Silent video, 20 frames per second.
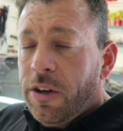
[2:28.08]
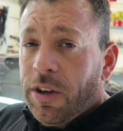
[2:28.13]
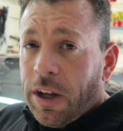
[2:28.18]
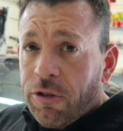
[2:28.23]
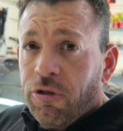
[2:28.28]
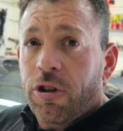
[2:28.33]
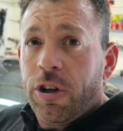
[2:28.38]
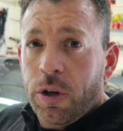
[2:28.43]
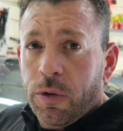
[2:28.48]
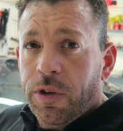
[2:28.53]
is
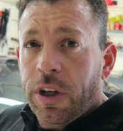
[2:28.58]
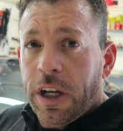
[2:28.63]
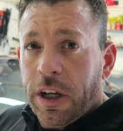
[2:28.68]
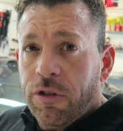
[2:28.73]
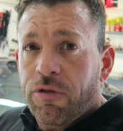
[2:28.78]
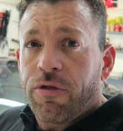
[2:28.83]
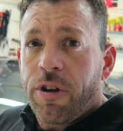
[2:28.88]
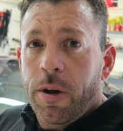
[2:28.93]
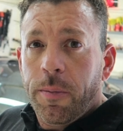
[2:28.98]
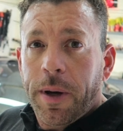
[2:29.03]
actually using
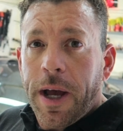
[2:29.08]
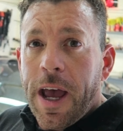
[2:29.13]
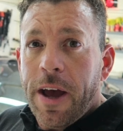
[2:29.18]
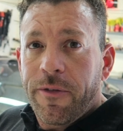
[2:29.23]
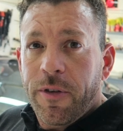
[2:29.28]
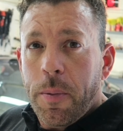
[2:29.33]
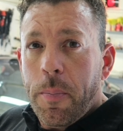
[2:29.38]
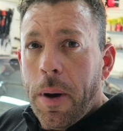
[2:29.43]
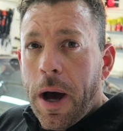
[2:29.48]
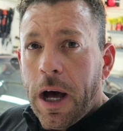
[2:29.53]
extremely
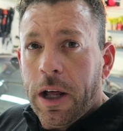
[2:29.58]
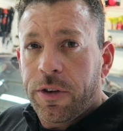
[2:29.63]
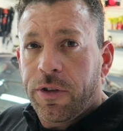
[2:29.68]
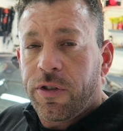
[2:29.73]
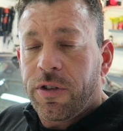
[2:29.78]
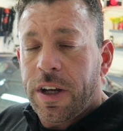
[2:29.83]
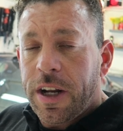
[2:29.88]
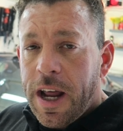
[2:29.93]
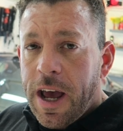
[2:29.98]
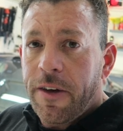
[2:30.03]
heavy
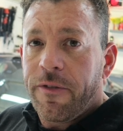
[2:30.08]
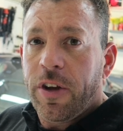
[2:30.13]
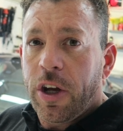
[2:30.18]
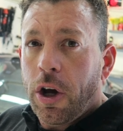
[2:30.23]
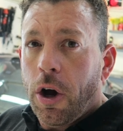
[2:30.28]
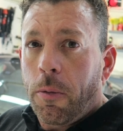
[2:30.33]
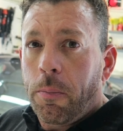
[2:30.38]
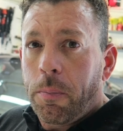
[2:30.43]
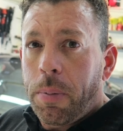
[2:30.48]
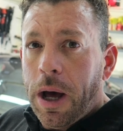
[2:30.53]
pads and heavy
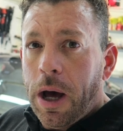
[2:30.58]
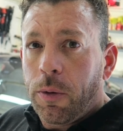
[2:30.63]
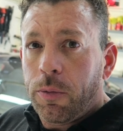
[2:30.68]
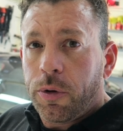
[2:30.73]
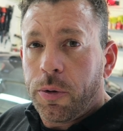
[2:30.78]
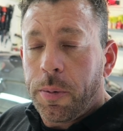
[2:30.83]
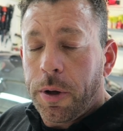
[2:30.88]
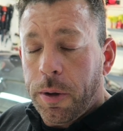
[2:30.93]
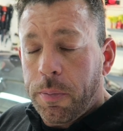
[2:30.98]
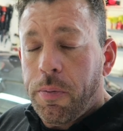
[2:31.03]

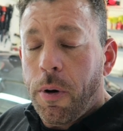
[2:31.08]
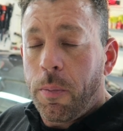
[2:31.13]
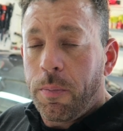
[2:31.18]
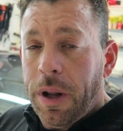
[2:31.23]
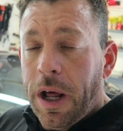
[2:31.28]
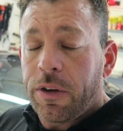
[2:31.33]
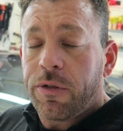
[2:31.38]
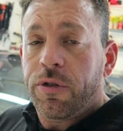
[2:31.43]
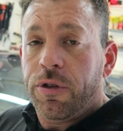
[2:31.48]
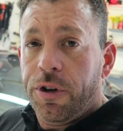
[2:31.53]
compound but the
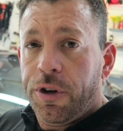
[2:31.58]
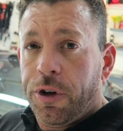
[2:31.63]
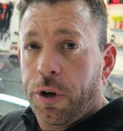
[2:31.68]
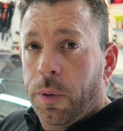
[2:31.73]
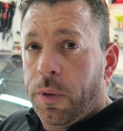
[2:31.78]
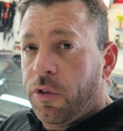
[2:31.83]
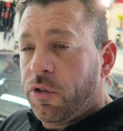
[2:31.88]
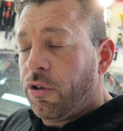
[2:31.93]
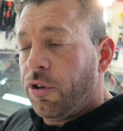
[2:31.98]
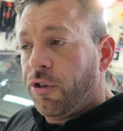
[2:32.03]
problem that's going to
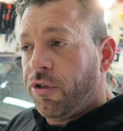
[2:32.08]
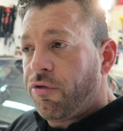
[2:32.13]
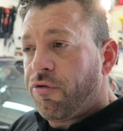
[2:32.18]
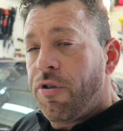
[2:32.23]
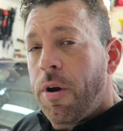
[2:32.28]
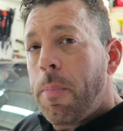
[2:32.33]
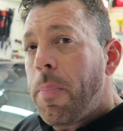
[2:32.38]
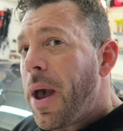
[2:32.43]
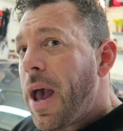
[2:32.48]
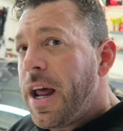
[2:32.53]
do is going to
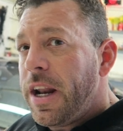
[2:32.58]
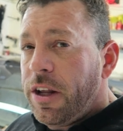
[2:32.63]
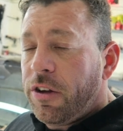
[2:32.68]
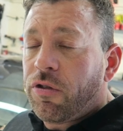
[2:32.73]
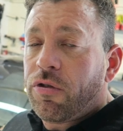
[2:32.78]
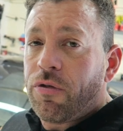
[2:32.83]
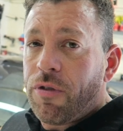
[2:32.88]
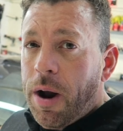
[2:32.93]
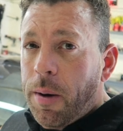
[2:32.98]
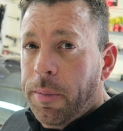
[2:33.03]
strip any
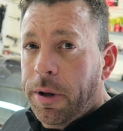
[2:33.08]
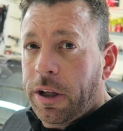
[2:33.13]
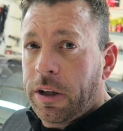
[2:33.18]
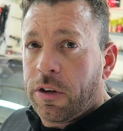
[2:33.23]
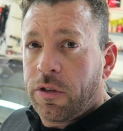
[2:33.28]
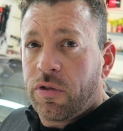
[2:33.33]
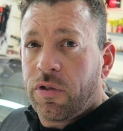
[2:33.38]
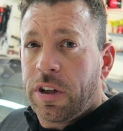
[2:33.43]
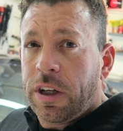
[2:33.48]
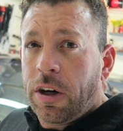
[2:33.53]
ceramic
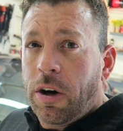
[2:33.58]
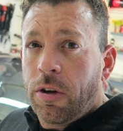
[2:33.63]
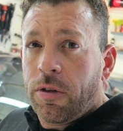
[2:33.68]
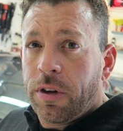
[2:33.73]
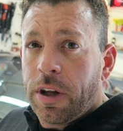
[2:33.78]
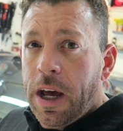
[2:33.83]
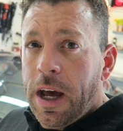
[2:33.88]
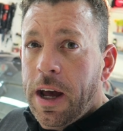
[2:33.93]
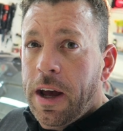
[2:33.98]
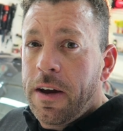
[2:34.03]
that's still
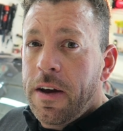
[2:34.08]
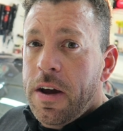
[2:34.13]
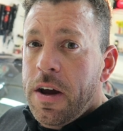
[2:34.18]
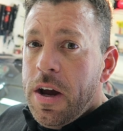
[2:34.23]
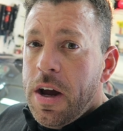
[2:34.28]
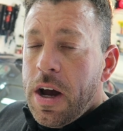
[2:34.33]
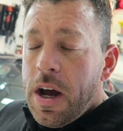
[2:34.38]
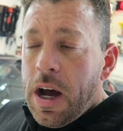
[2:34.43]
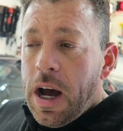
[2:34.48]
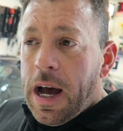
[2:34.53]
on there
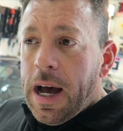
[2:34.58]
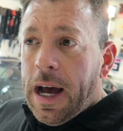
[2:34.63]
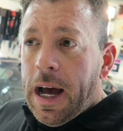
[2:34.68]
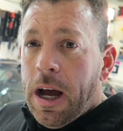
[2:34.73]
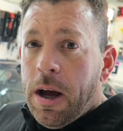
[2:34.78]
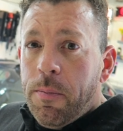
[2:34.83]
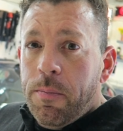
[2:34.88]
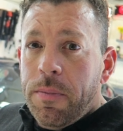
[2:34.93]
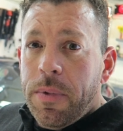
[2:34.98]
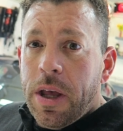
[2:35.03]

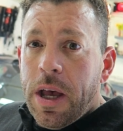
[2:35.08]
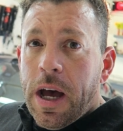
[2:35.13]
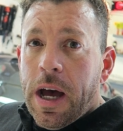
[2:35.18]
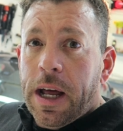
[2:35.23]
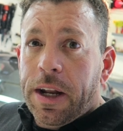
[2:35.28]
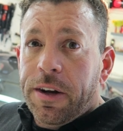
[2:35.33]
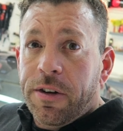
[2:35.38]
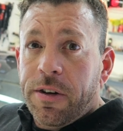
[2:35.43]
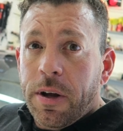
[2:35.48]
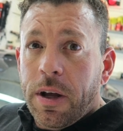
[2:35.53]
um,
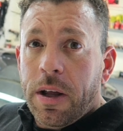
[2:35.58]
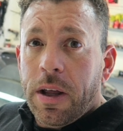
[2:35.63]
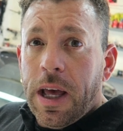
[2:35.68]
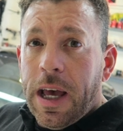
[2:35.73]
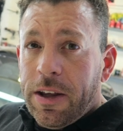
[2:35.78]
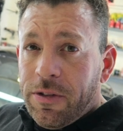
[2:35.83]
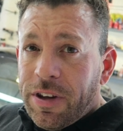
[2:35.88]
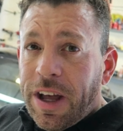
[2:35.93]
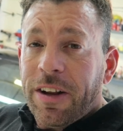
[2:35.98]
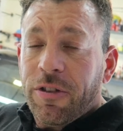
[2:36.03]
and
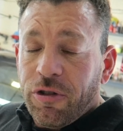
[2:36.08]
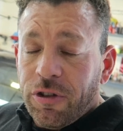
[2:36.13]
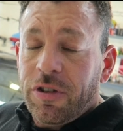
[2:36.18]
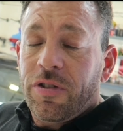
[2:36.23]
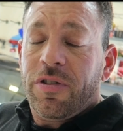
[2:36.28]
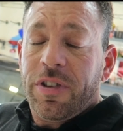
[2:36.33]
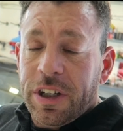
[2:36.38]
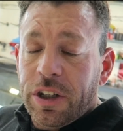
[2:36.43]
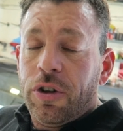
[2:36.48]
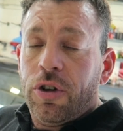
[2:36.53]
it's actually
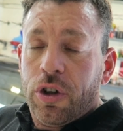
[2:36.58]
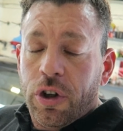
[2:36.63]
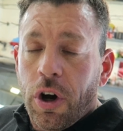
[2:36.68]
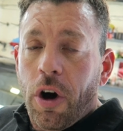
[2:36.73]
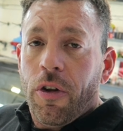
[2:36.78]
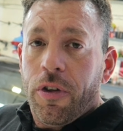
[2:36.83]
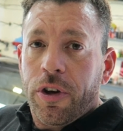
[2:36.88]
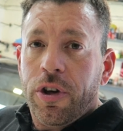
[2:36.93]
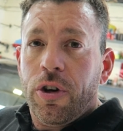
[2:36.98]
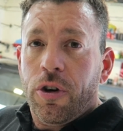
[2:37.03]
still
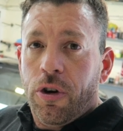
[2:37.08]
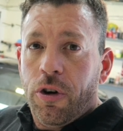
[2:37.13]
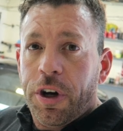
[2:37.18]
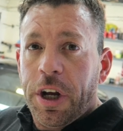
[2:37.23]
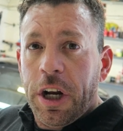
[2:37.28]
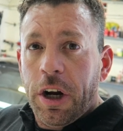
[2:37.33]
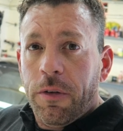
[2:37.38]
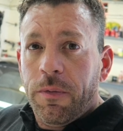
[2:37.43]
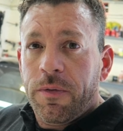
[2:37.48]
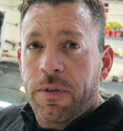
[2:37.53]
got the
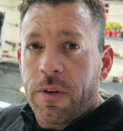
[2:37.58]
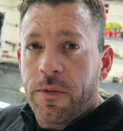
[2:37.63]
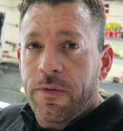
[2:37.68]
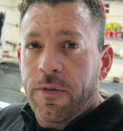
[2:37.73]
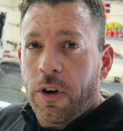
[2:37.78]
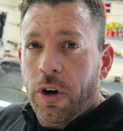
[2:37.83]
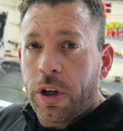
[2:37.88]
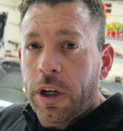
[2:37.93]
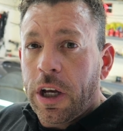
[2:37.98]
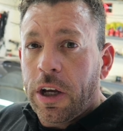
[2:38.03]
coating on from
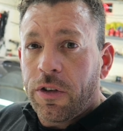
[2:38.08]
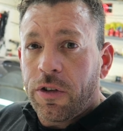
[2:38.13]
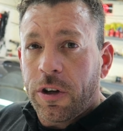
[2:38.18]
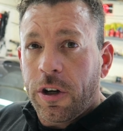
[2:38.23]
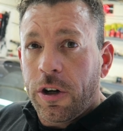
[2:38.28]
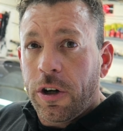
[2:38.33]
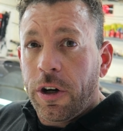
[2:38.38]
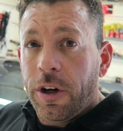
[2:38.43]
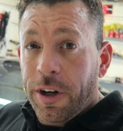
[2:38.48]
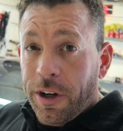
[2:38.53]
four years
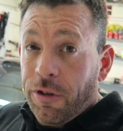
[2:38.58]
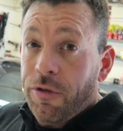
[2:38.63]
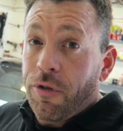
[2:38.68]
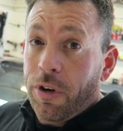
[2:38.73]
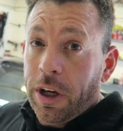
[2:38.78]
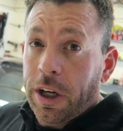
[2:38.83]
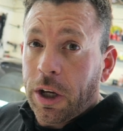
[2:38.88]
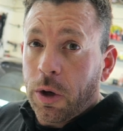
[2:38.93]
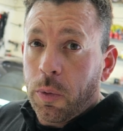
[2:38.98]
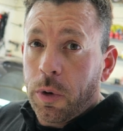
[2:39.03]
ago and it's
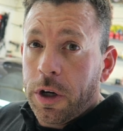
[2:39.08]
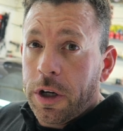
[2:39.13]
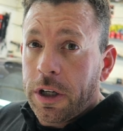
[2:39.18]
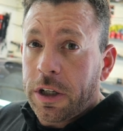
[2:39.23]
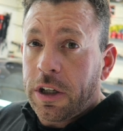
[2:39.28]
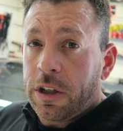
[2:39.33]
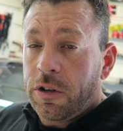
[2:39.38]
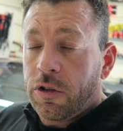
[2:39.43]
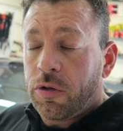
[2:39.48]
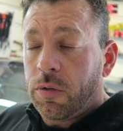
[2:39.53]
really
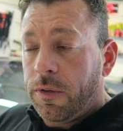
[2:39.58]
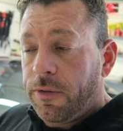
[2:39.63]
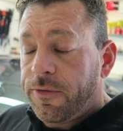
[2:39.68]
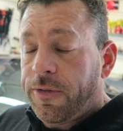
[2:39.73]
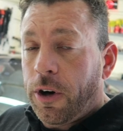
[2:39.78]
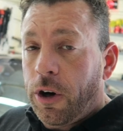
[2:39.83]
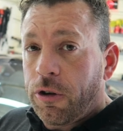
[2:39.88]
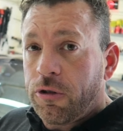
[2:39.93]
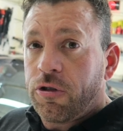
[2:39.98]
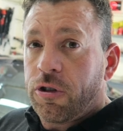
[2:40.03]
working so
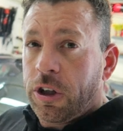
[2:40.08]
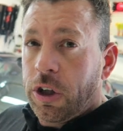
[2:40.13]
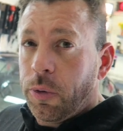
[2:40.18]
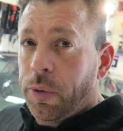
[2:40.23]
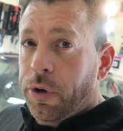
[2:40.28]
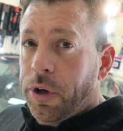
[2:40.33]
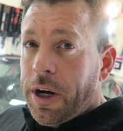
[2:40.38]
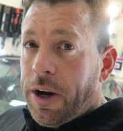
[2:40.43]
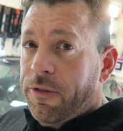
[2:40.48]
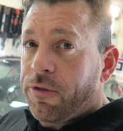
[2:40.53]
unfortunately
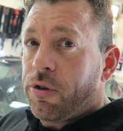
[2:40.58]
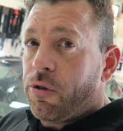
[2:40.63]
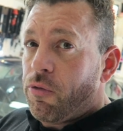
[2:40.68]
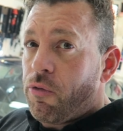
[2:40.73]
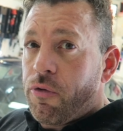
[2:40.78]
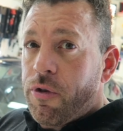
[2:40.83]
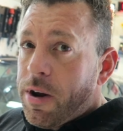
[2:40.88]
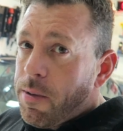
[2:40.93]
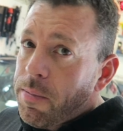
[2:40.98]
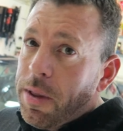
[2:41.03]
we're going to have to
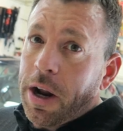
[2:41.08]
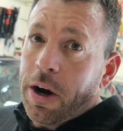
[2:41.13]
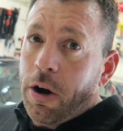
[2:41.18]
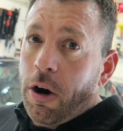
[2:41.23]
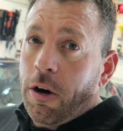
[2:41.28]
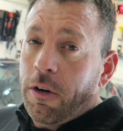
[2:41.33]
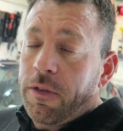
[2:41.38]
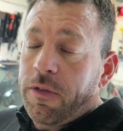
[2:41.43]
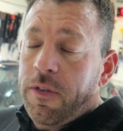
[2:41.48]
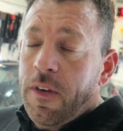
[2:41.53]
rip that
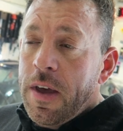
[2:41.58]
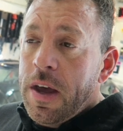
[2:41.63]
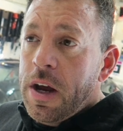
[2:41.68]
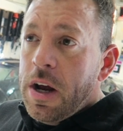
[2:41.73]
off